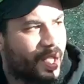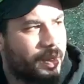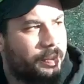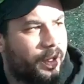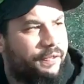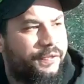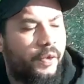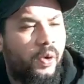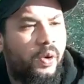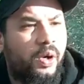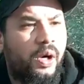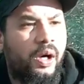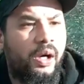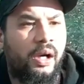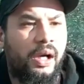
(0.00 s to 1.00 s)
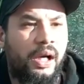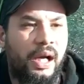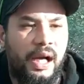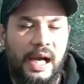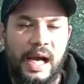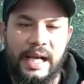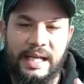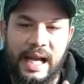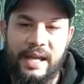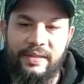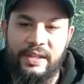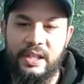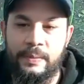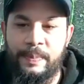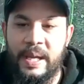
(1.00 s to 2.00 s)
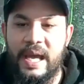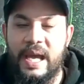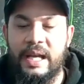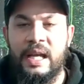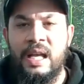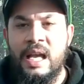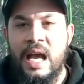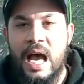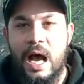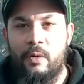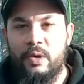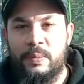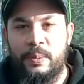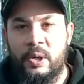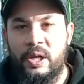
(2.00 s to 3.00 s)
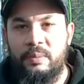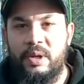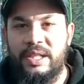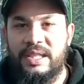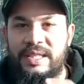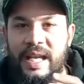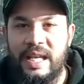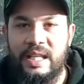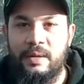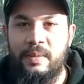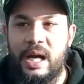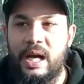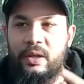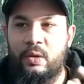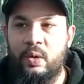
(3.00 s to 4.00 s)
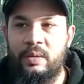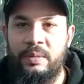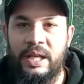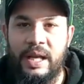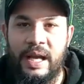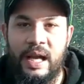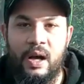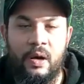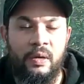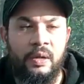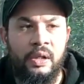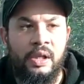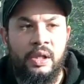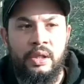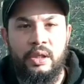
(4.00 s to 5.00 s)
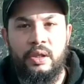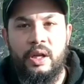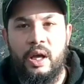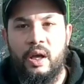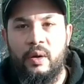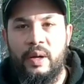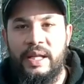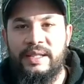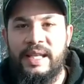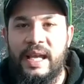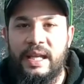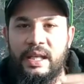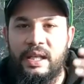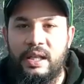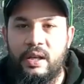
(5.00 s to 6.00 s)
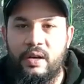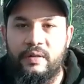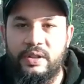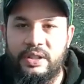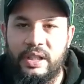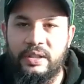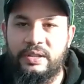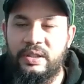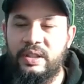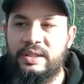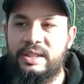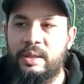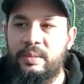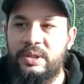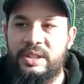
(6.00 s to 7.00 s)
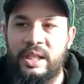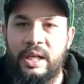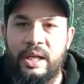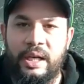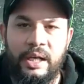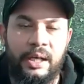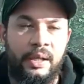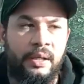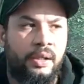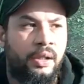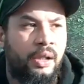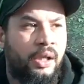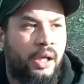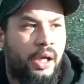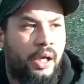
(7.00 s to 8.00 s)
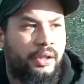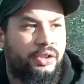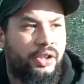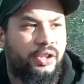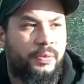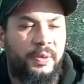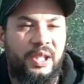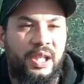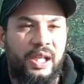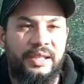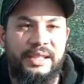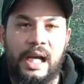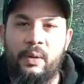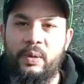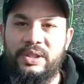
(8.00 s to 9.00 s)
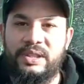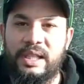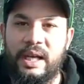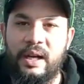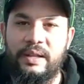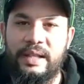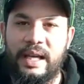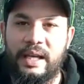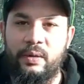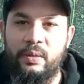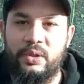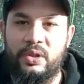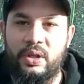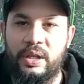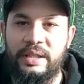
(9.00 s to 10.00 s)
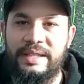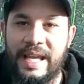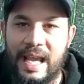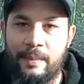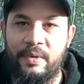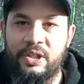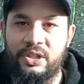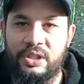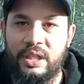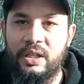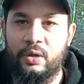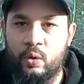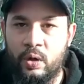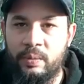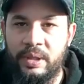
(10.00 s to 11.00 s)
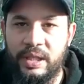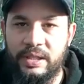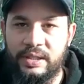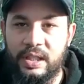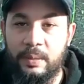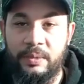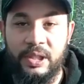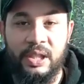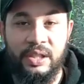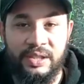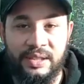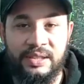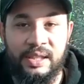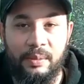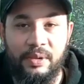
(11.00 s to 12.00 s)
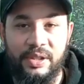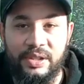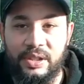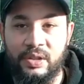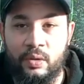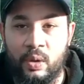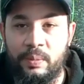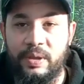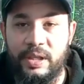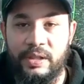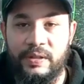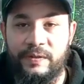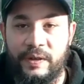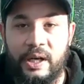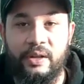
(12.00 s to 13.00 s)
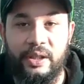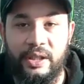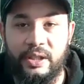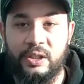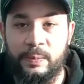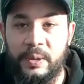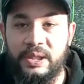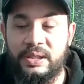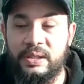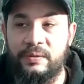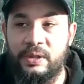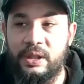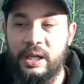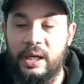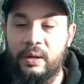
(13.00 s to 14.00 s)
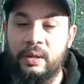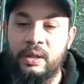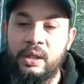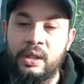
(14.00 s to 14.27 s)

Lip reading: before I got this bag, I was pretty much taking my equipment out, you know, and taking it over there to the cemetery just because I was scared that it was going to damage the equipment and stuff, because some of this equipment is fairly expensive, you know.